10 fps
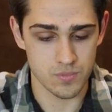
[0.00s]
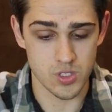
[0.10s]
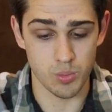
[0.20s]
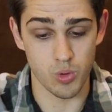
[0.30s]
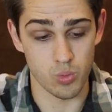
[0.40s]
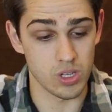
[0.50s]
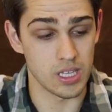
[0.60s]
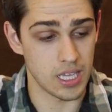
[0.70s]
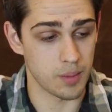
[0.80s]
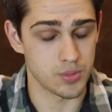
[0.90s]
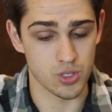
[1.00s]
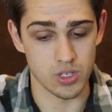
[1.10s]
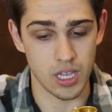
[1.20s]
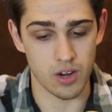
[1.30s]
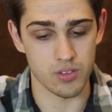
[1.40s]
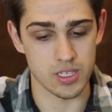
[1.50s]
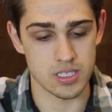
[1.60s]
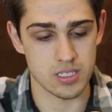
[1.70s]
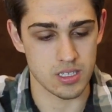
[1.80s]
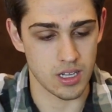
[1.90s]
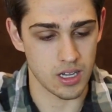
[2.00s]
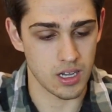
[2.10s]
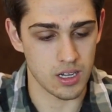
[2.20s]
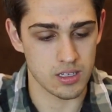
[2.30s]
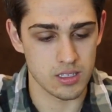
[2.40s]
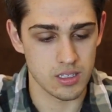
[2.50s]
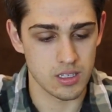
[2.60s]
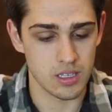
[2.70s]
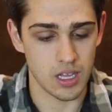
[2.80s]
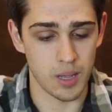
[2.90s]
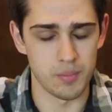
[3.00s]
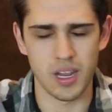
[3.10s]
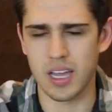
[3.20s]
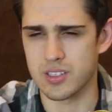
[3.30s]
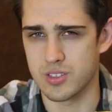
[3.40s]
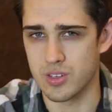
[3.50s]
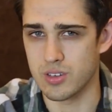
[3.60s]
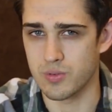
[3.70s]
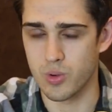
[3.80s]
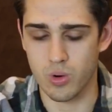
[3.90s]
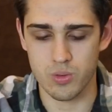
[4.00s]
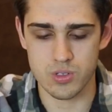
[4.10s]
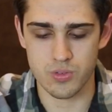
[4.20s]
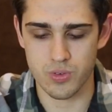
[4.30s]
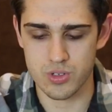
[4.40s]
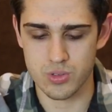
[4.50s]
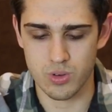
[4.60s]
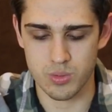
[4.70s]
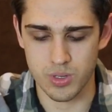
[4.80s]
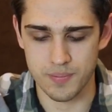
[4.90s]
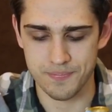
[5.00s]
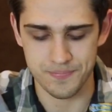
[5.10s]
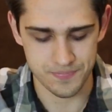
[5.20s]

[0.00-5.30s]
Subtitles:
Someone really kept good care of this. I'm not certain if Corey was the first owner, but